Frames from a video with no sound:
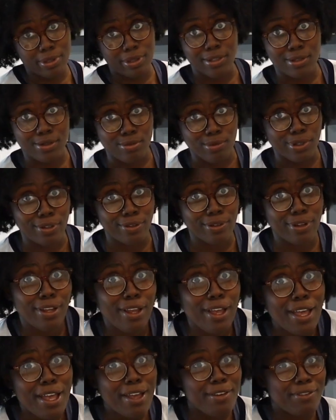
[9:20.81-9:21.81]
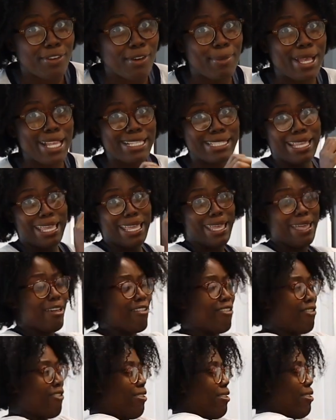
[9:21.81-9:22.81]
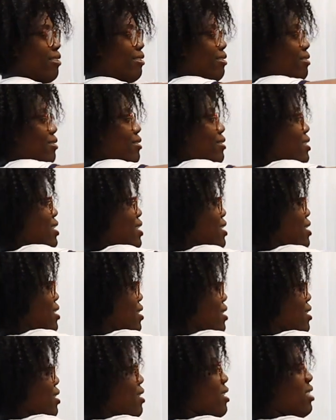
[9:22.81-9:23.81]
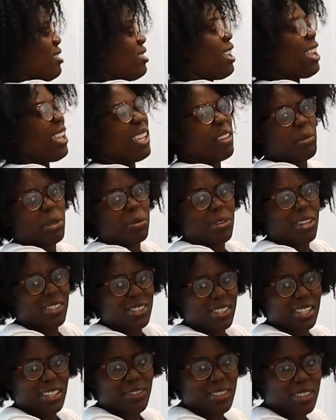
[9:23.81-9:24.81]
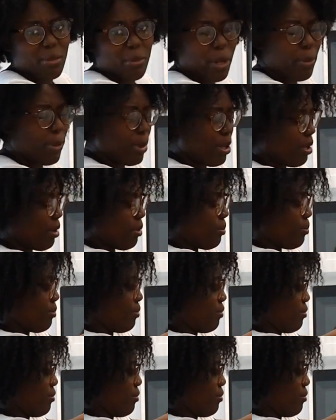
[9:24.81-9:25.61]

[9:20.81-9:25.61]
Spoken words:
this one for myself. Dang, maybe I should give it to my mom.